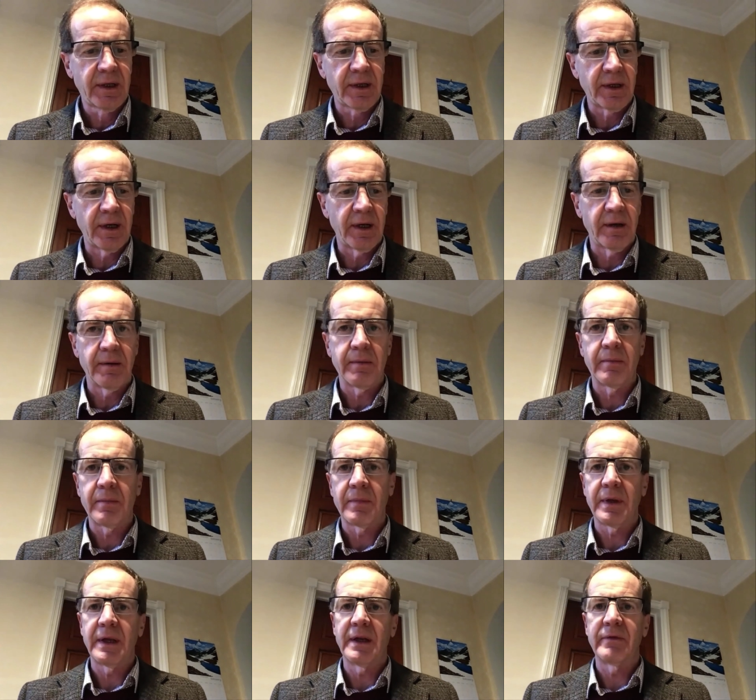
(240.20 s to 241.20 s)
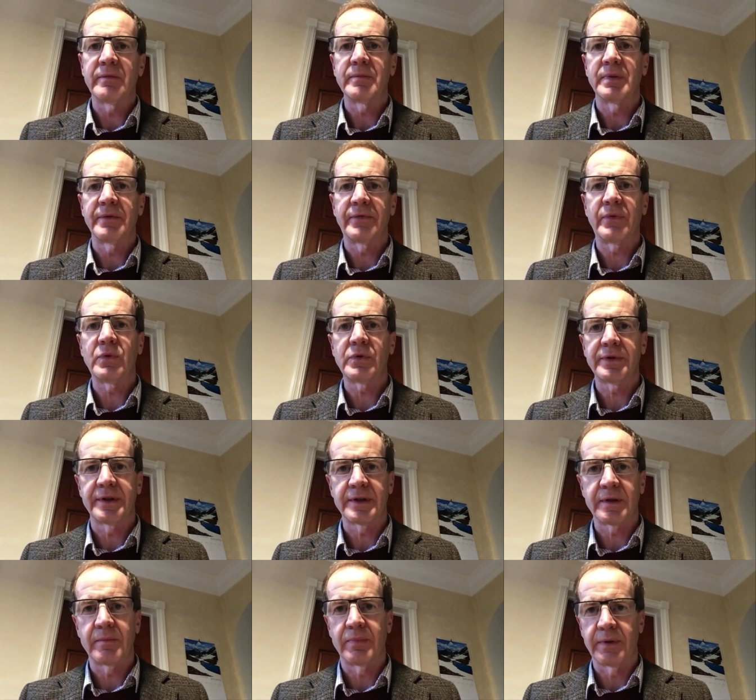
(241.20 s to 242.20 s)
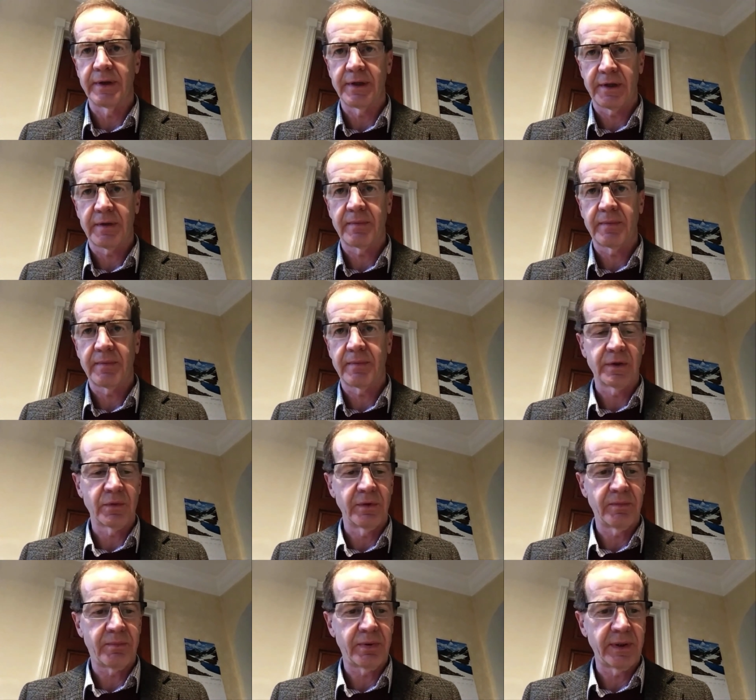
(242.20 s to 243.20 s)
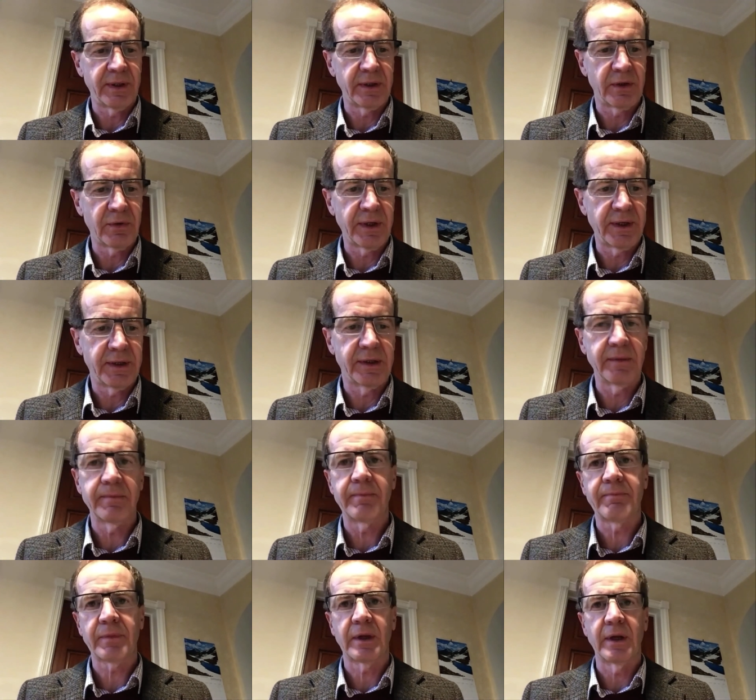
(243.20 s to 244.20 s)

um, even before there's a breach because we've pre-agreed them.